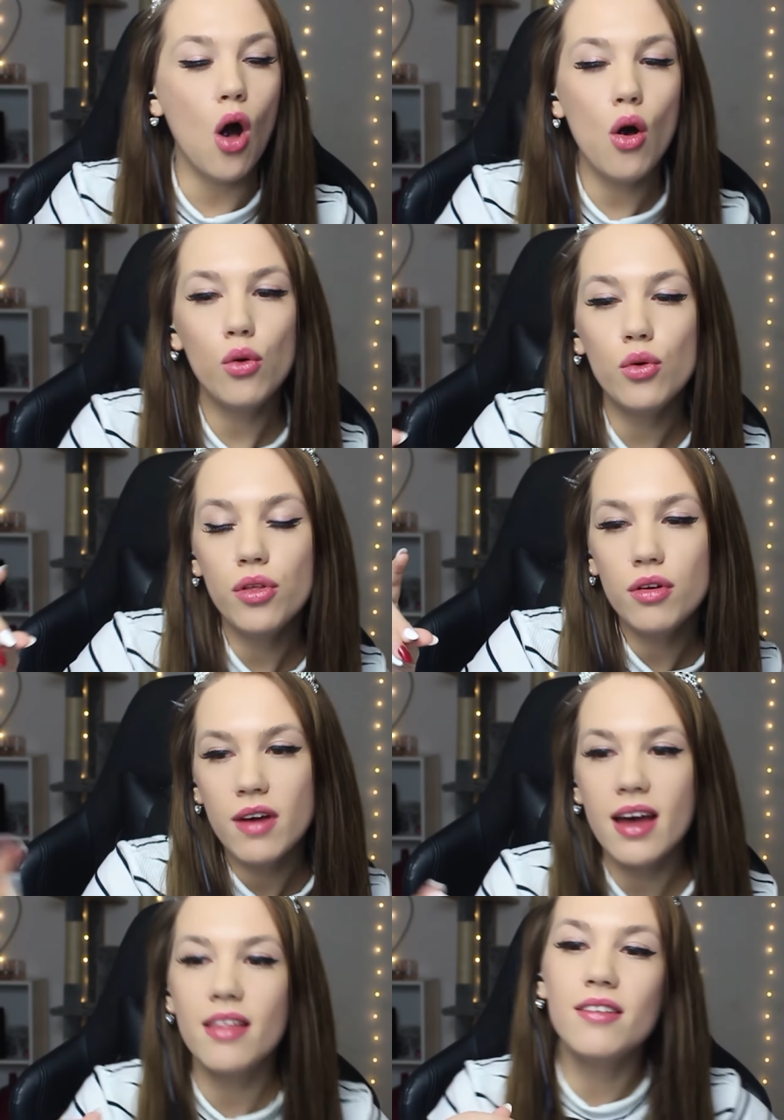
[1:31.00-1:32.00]
Oh, the
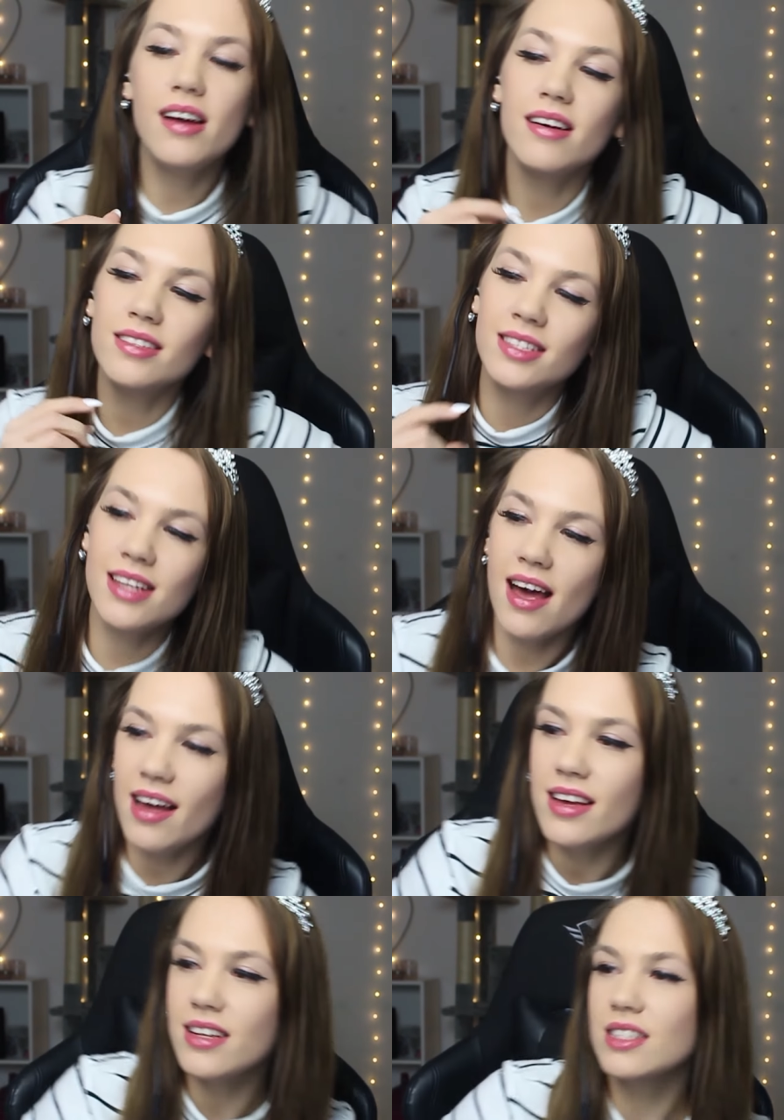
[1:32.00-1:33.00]
weather
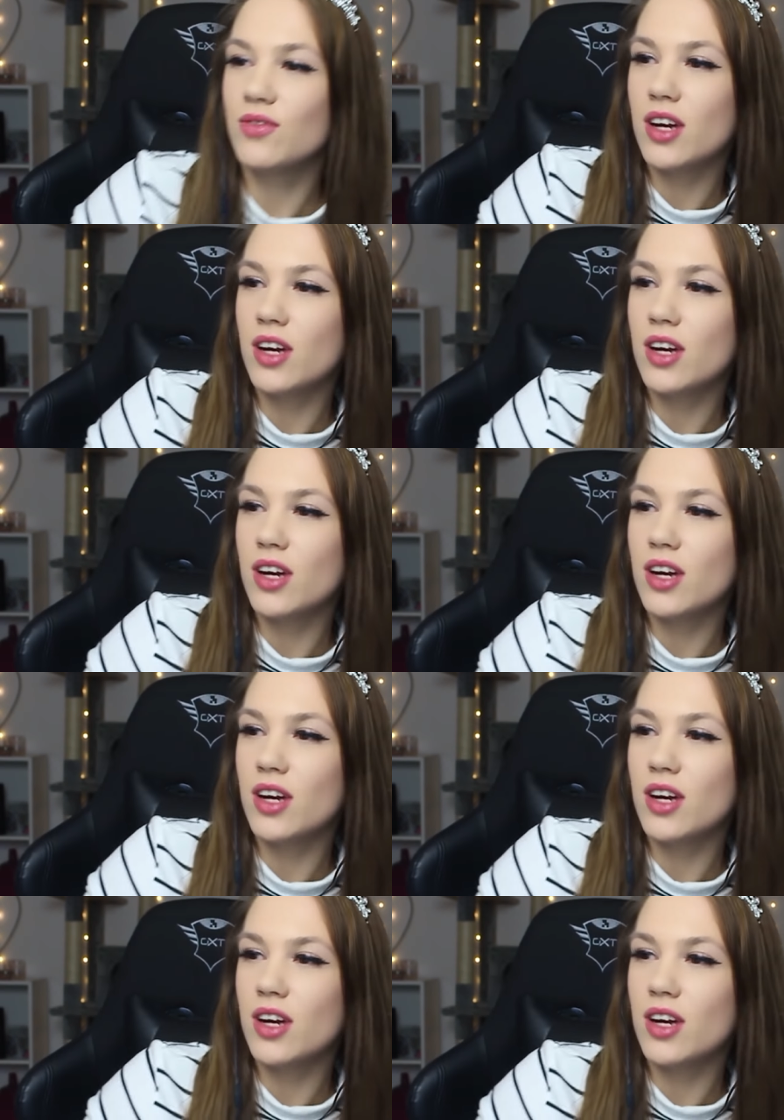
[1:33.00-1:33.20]
outside is